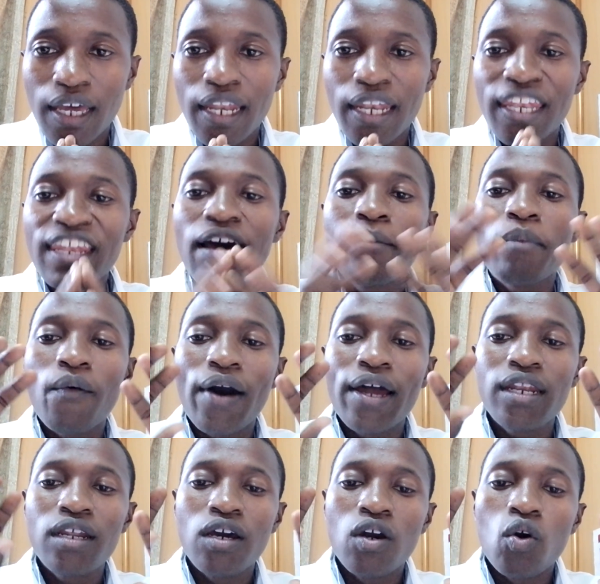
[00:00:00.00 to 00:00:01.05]
Number
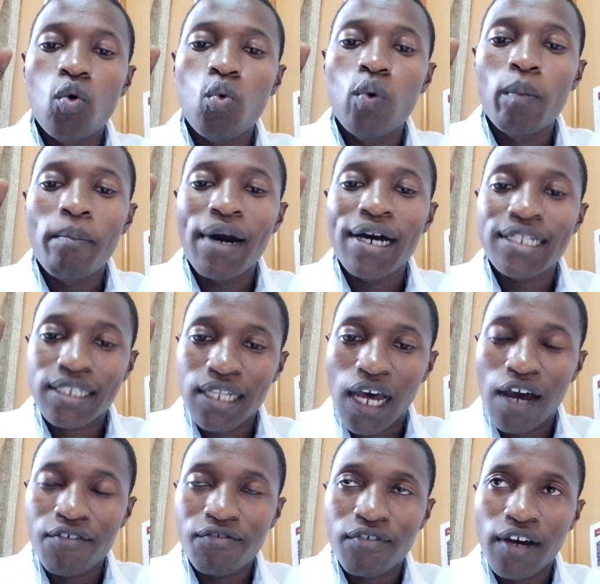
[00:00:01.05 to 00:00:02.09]
1, we must
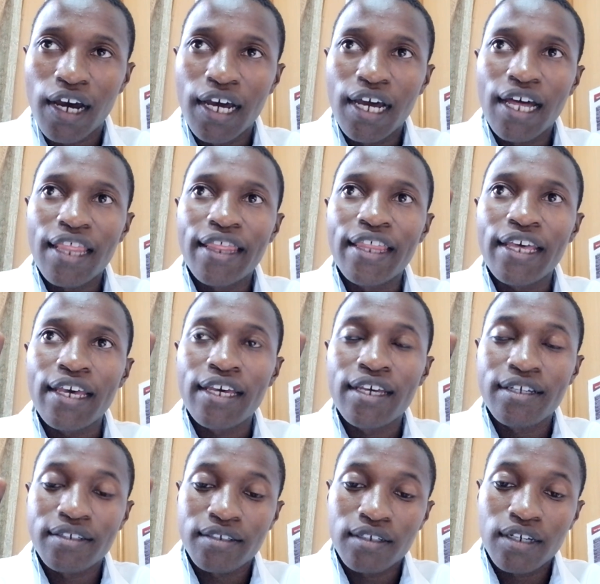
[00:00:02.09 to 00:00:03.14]
have the
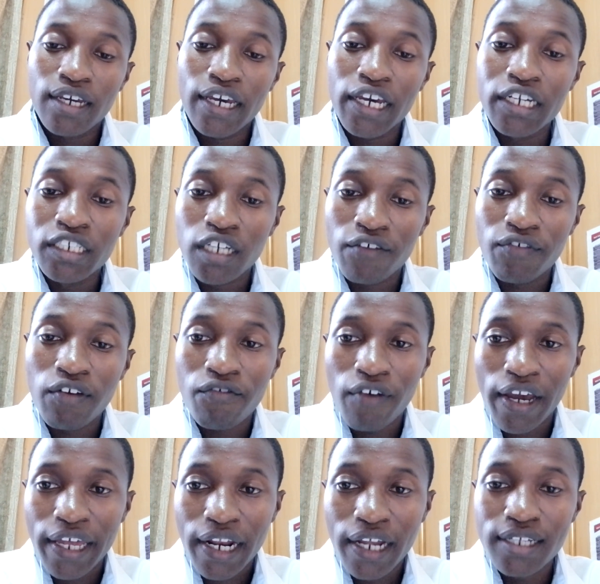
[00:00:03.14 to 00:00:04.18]
HIV
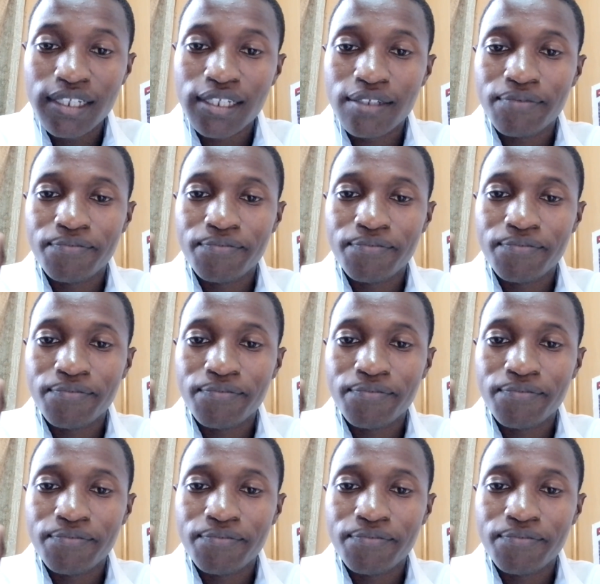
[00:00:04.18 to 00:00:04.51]
virus.